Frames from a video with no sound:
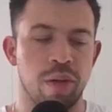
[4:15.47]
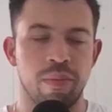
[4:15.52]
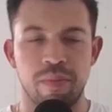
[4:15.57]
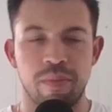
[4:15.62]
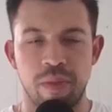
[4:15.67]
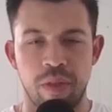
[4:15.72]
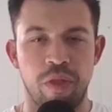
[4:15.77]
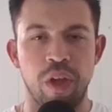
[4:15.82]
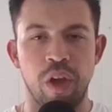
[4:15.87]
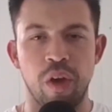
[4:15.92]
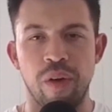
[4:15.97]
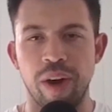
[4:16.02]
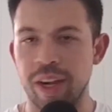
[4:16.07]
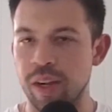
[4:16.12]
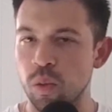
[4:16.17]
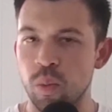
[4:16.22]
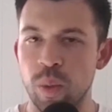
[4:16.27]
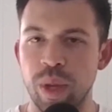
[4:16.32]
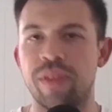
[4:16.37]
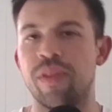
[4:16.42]
the
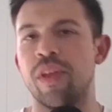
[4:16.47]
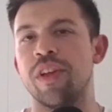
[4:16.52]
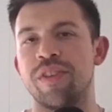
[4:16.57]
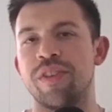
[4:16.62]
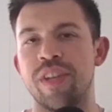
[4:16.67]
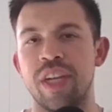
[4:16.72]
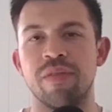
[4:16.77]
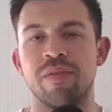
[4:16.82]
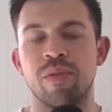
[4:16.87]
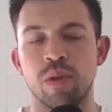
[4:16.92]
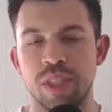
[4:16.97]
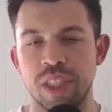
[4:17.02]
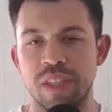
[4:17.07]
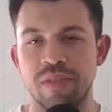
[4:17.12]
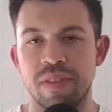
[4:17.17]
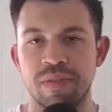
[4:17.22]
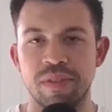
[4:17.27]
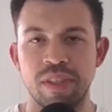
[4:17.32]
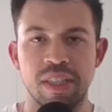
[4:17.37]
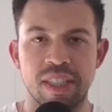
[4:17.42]
theoretical week 13, 14,
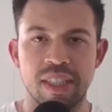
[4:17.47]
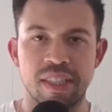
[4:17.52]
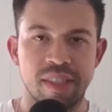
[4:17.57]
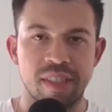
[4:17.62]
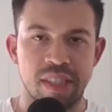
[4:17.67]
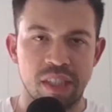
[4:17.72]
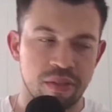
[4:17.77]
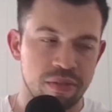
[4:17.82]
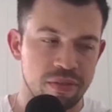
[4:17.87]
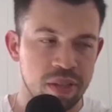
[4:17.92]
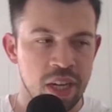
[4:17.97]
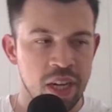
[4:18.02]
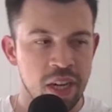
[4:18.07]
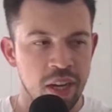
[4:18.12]
15, 16 of